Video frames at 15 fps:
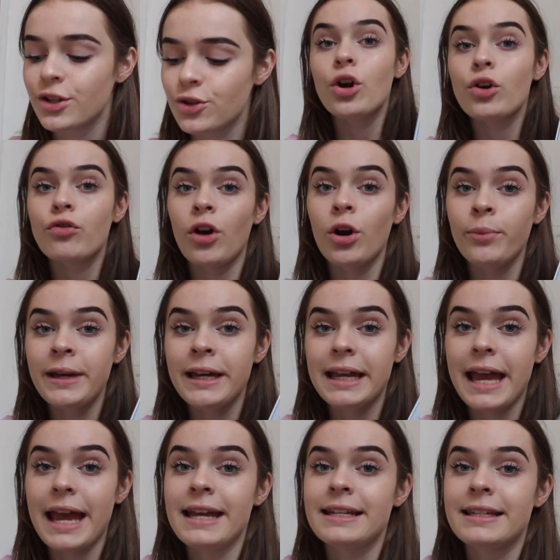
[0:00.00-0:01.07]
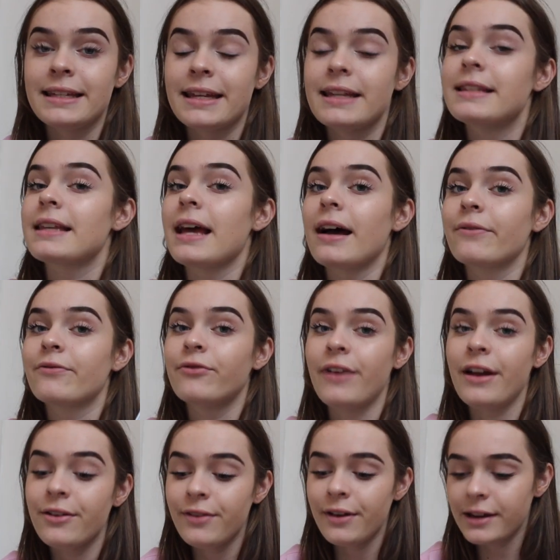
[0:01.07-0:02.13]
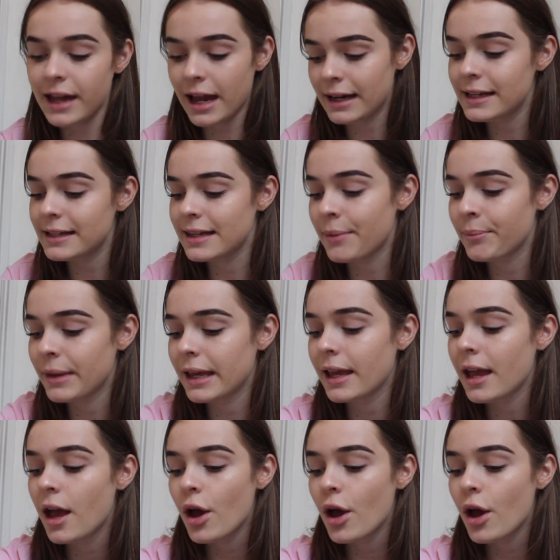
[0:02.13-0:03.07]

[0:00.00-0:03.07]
Chroma Cases have very very kindly sent me